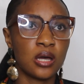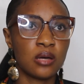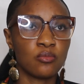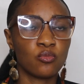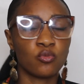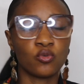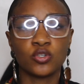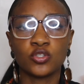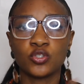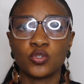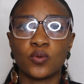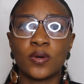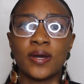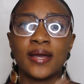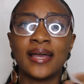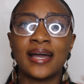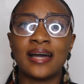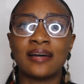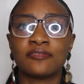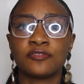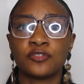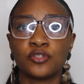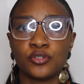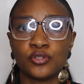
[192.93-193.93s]
What do I
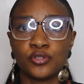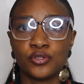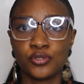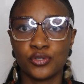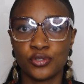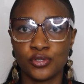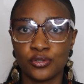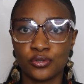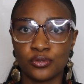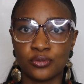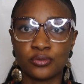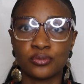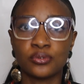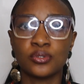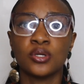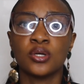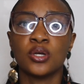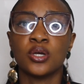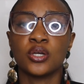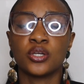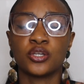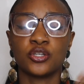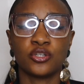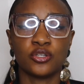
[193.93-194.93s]
have to do,
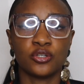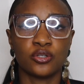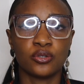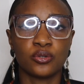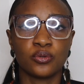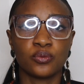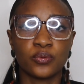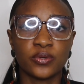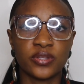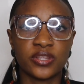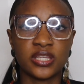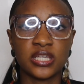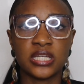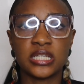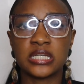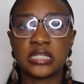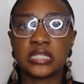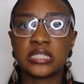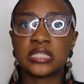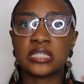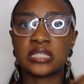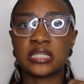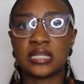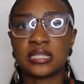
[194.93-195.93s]
within
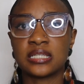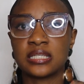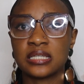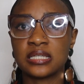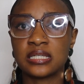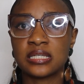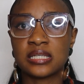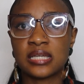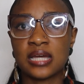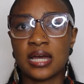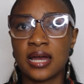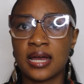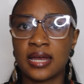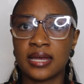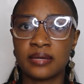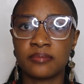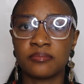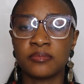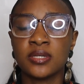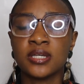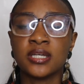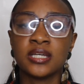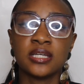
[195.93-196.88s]
this certain time